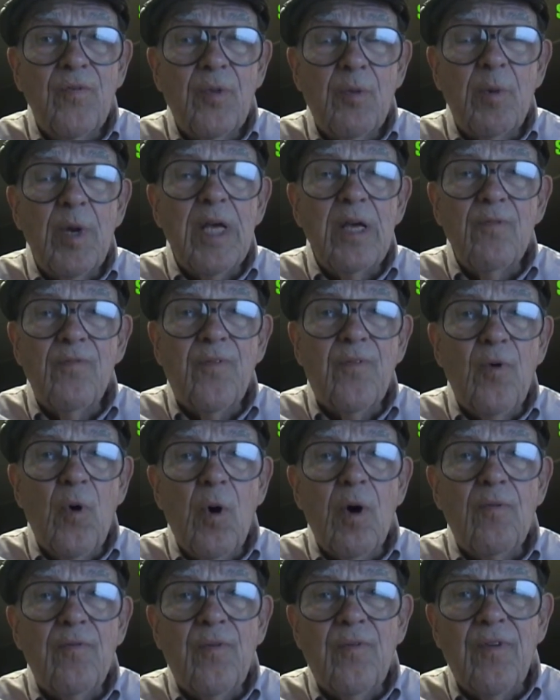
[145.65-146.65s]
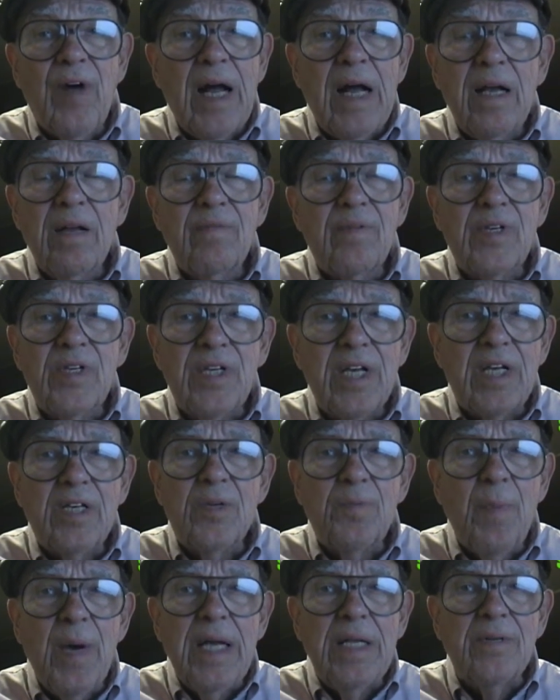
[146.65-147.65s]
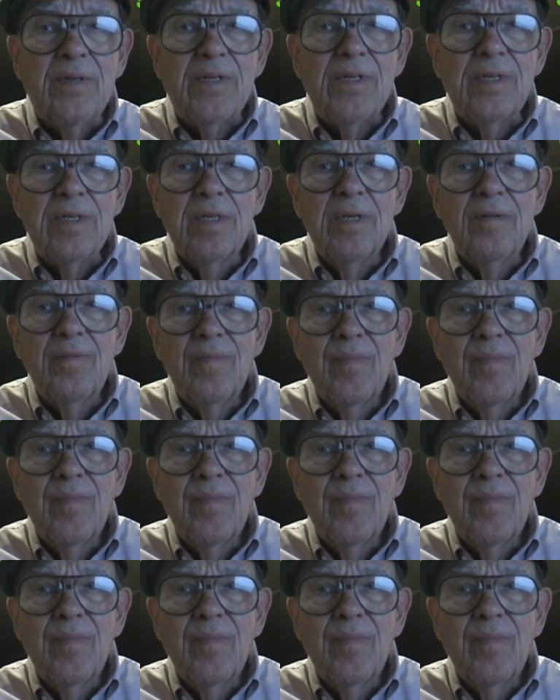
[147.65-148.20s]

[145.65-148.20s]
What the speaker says: 3, 4, 5, 6 months,